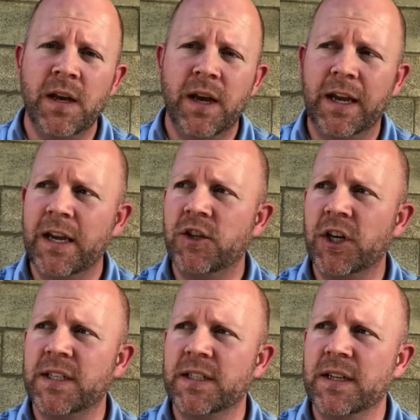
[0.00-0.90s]
again,
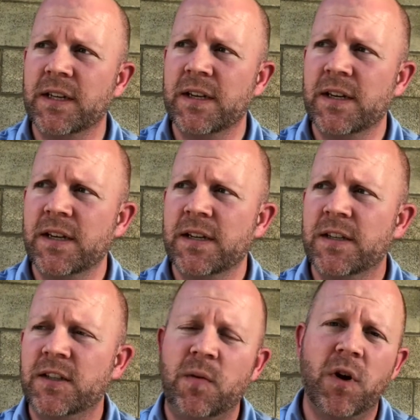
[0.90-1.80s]
just
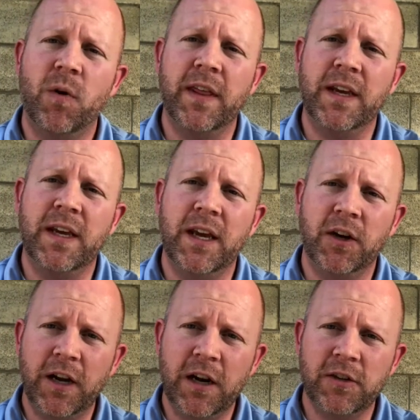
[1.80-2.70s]
somewhere where they can get
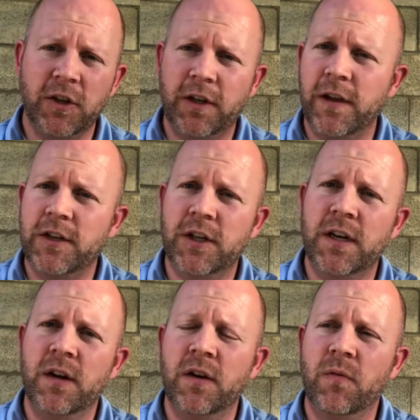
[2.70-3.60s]
good air
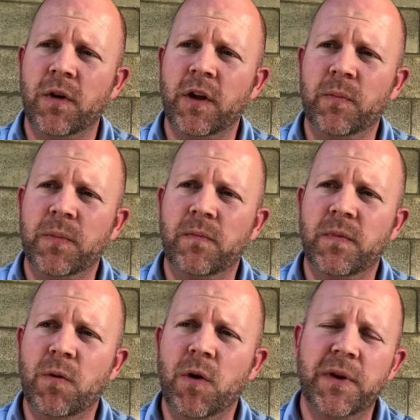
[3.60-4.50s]
circulation, where they
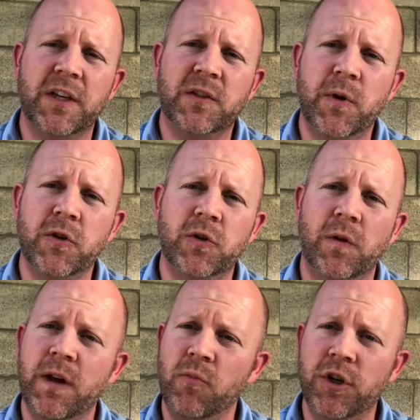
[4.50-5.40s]
won't be exposed to a lot
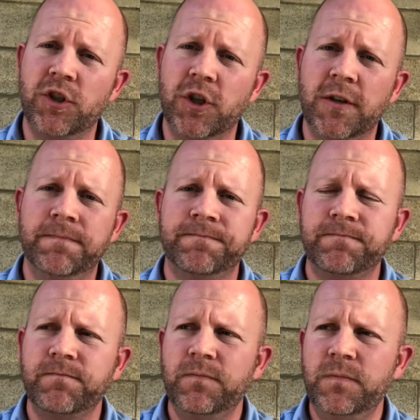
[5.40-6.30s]
of moisture
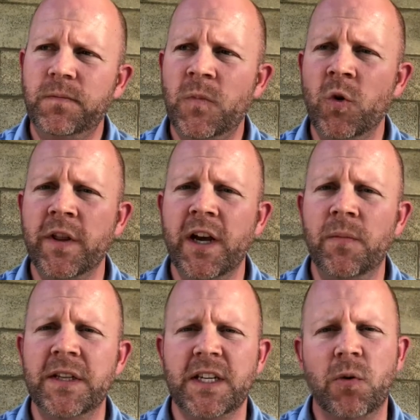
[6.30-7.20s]
or the
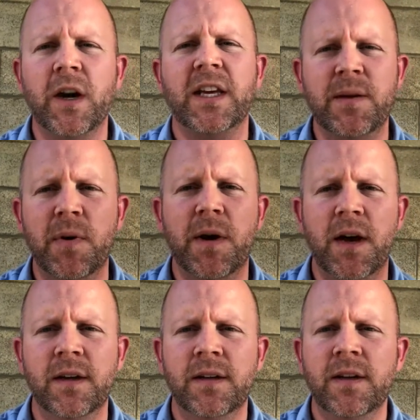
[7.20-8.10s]
elements, and you want to keep them
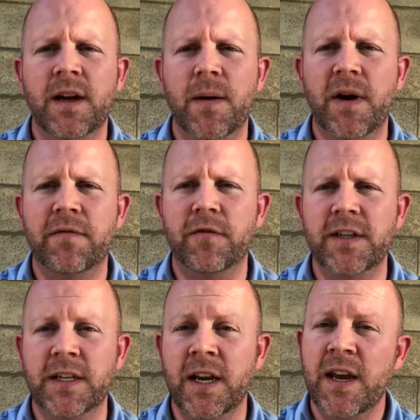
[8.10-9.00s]
above
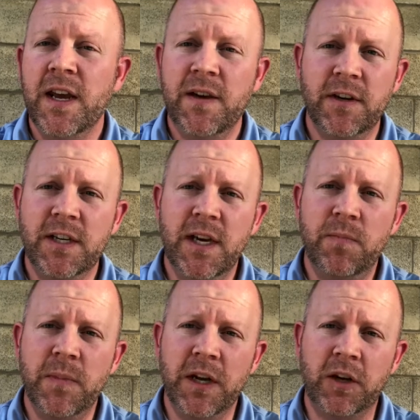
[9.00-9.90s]
freezing. If you can keep
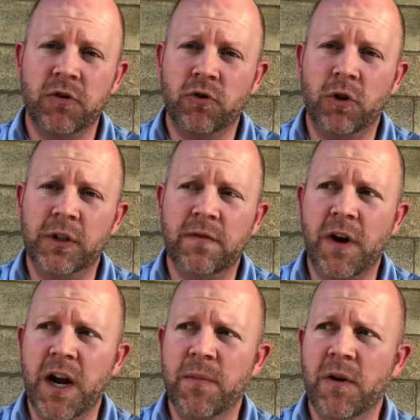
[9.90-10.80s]
them in a controlled
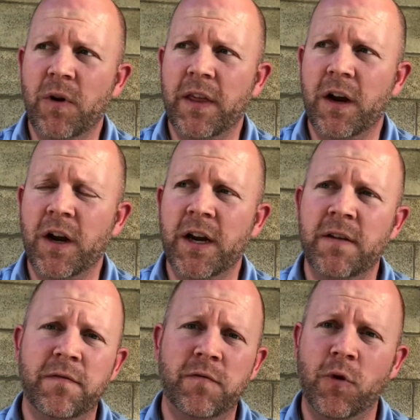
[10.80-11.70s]
environment where they're in
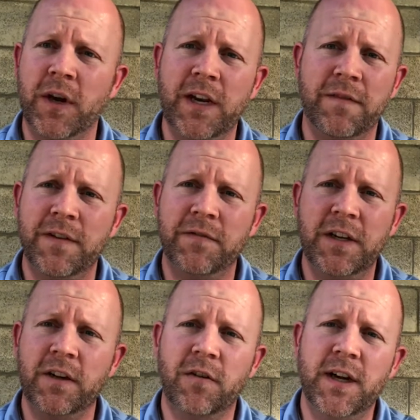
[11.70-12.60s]
40 to 50
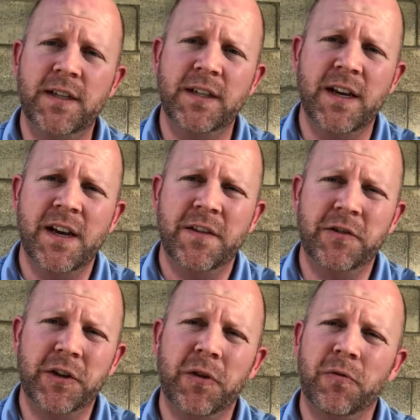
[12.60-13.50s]
degrees, then you'll
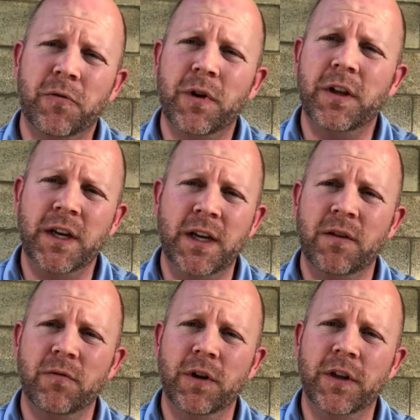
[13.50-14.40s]
get really,
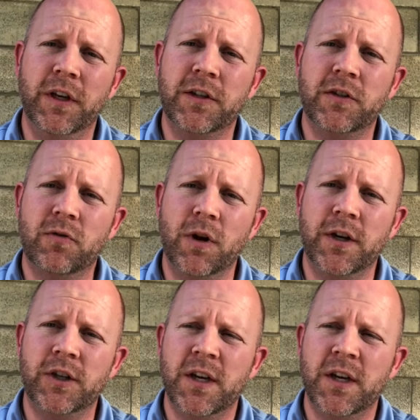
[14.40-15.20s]
really good storage.